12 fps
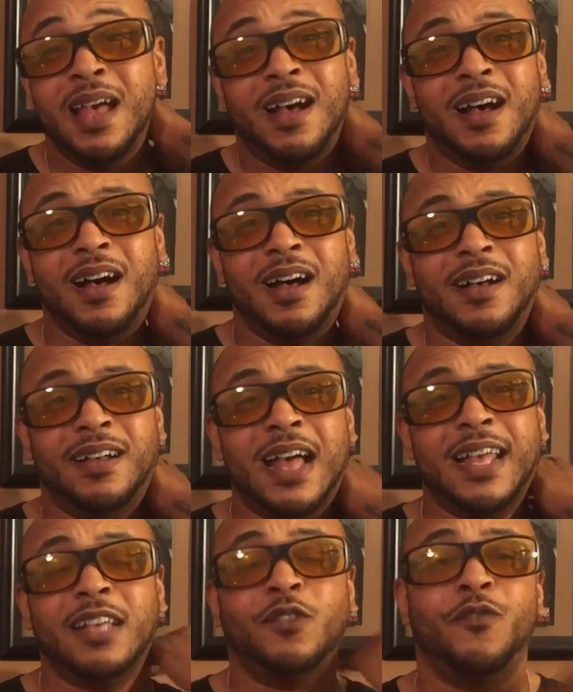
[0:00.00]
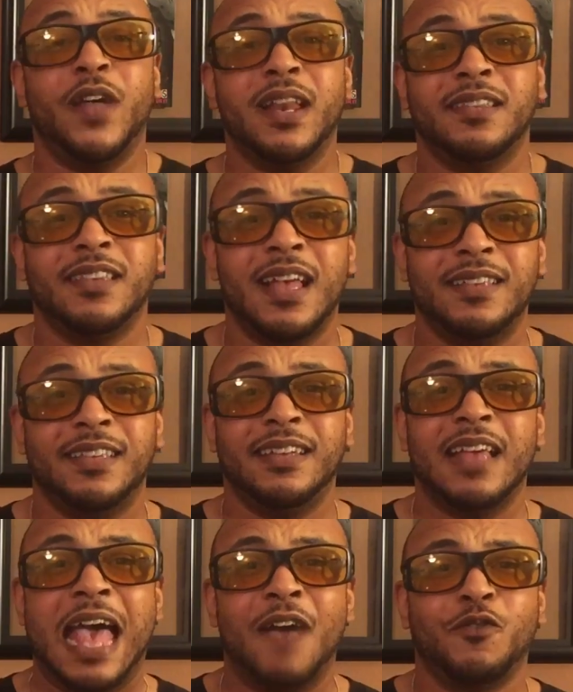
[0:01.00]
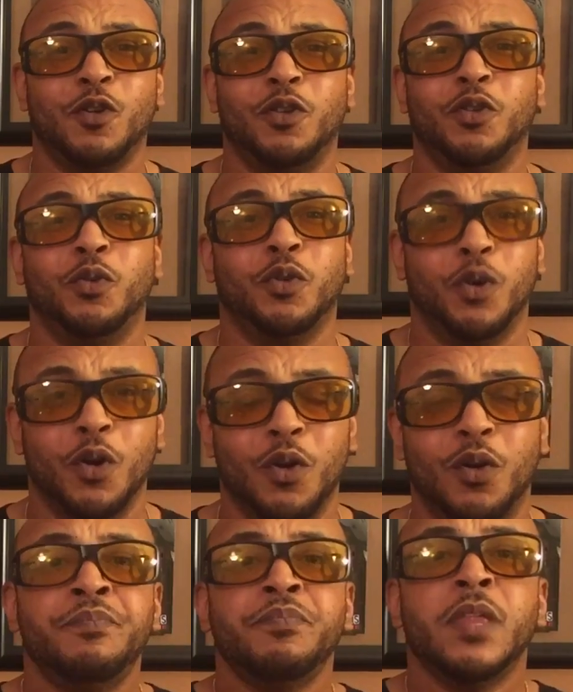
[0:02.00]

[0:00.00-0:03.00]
uh, I guess, fantasizing after a little girl.